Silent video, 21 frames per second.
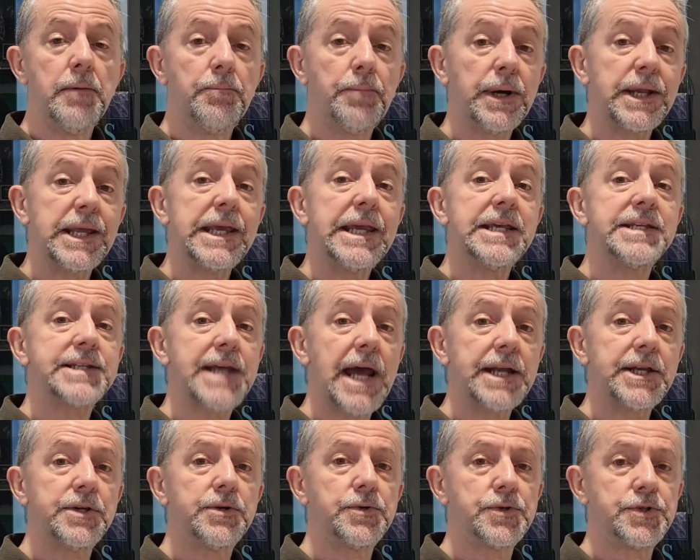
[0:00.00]
but it is
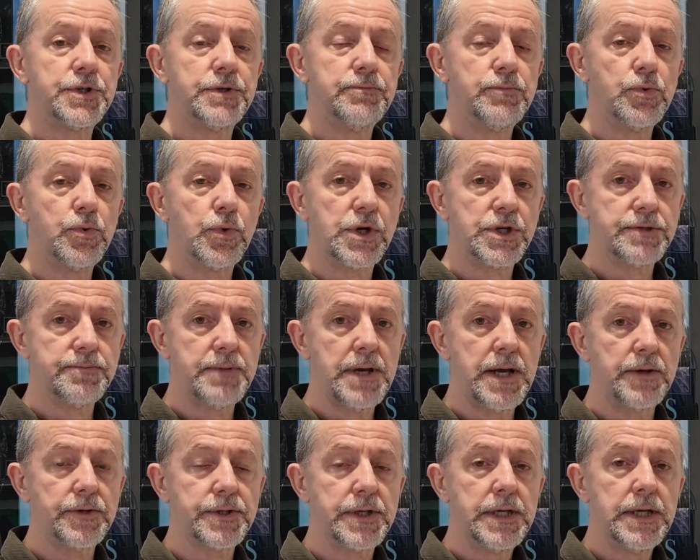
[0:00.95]
added onto your mortgage
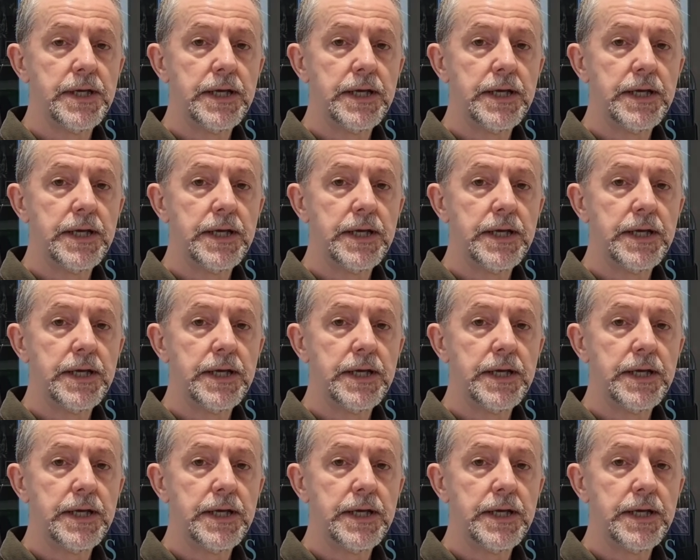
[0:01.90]
amount.